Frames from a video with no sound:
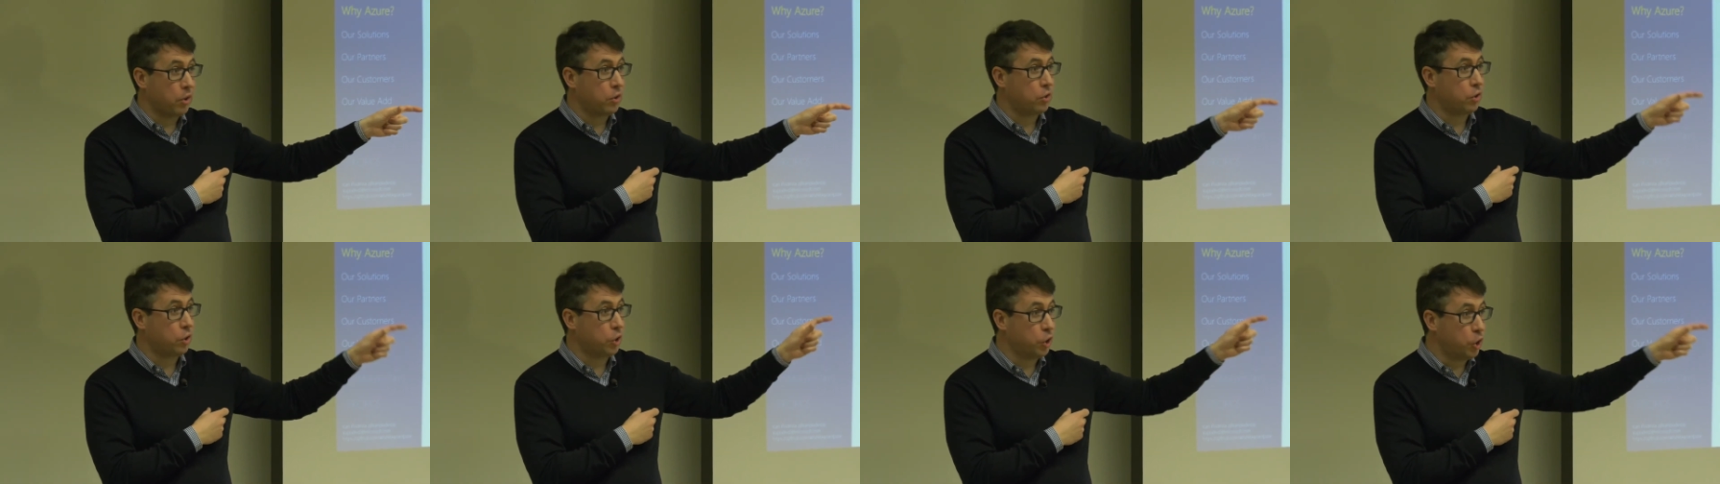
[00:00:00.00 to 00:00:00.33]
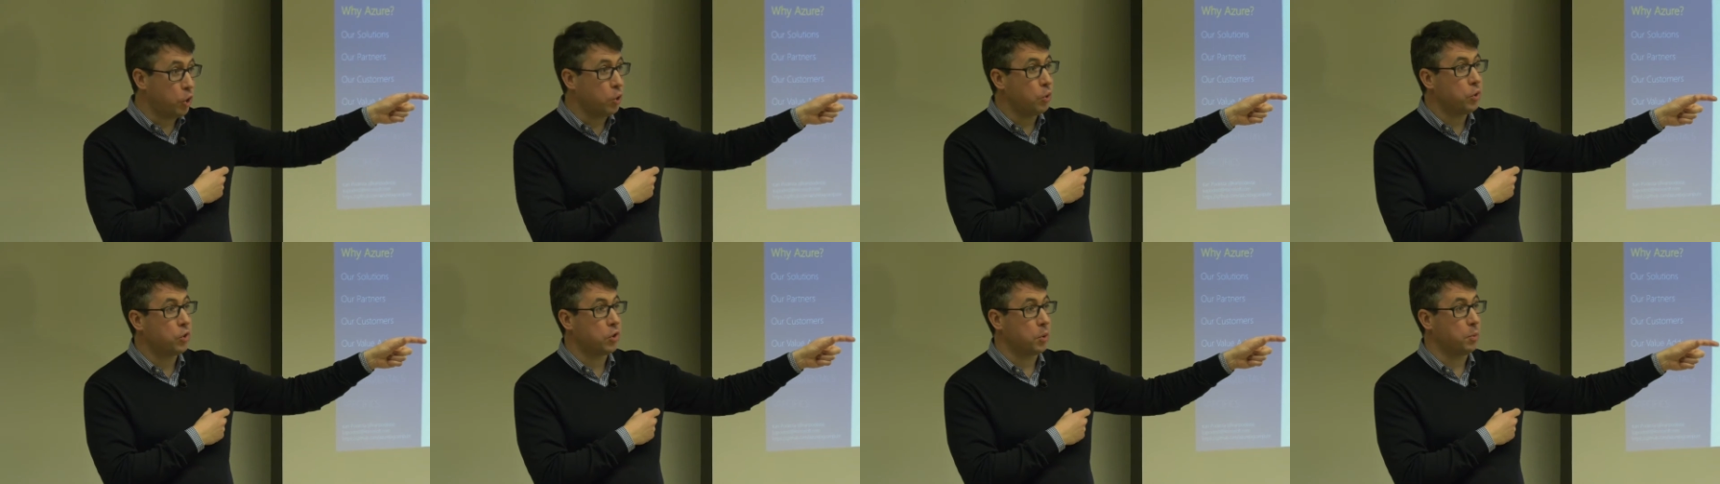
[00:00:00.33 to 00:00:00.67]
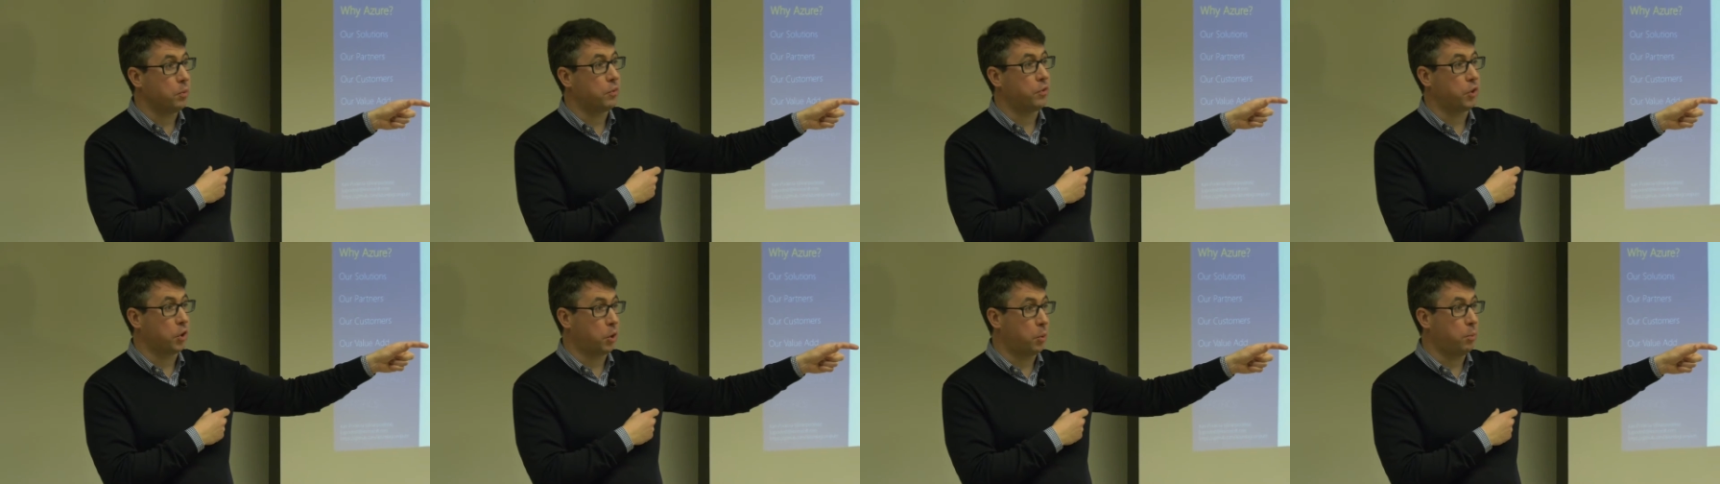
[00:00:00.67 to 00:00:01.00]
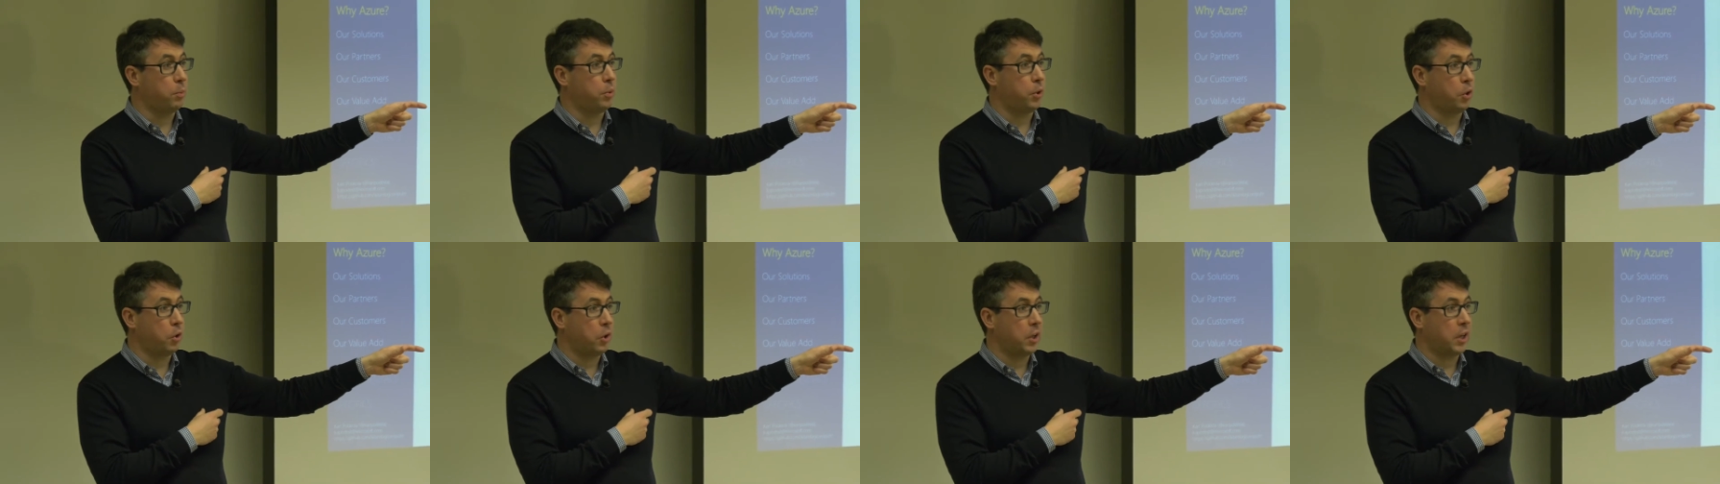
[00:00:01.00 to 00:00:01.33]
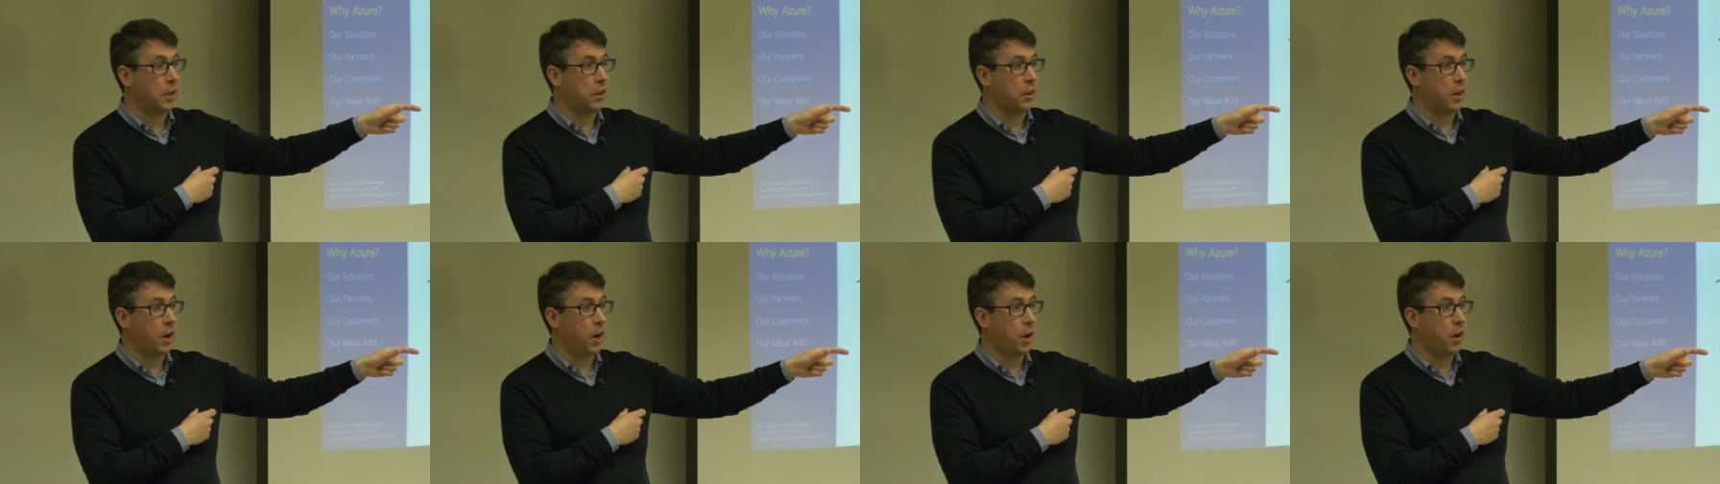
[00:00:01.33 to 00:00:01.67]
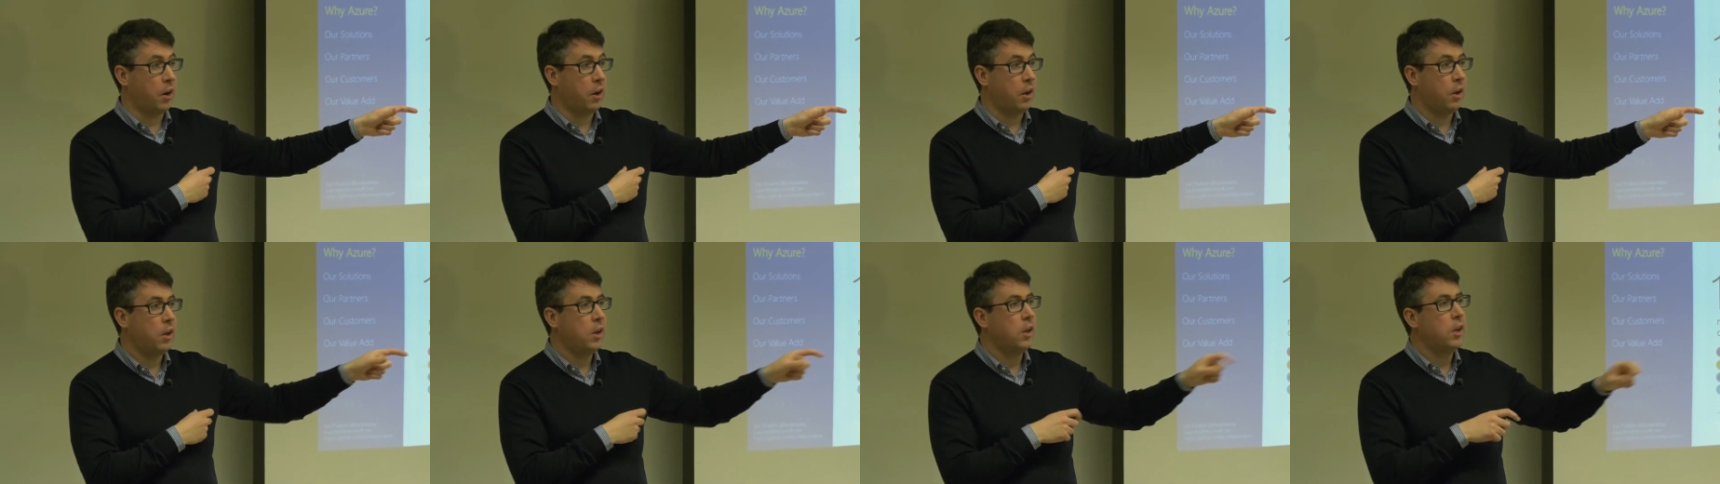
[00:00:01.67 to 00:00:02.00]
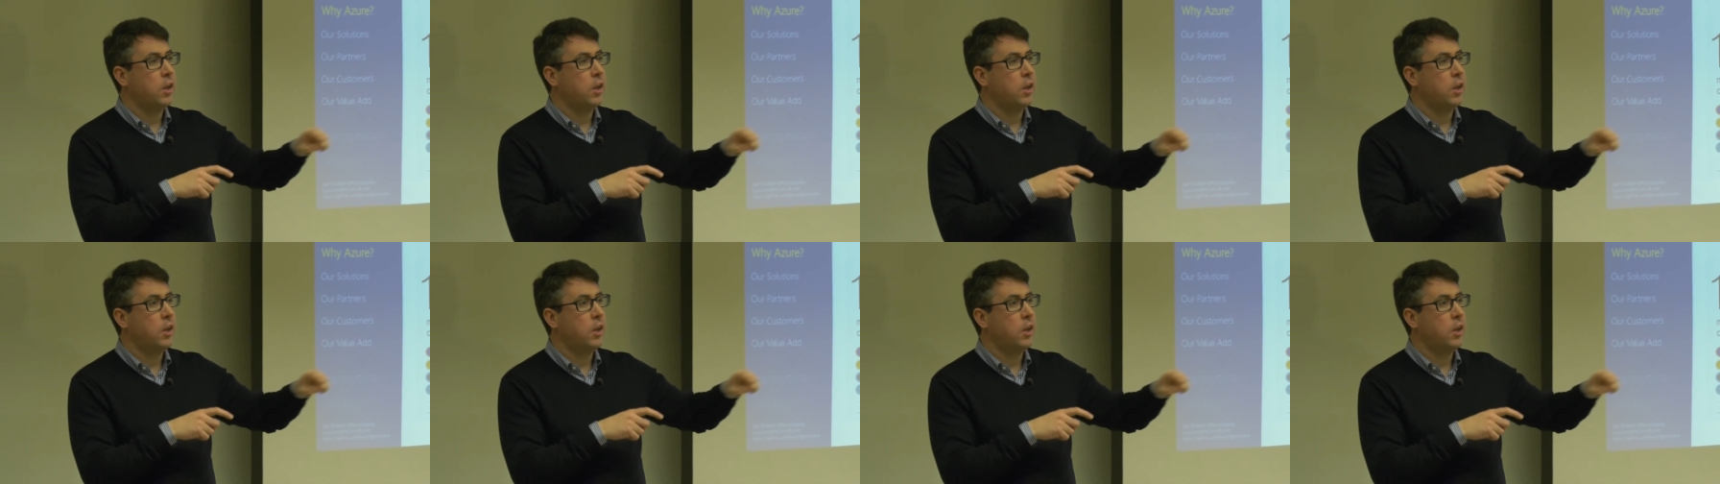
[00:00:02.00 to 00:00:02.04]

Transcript: to use some of the computing in there.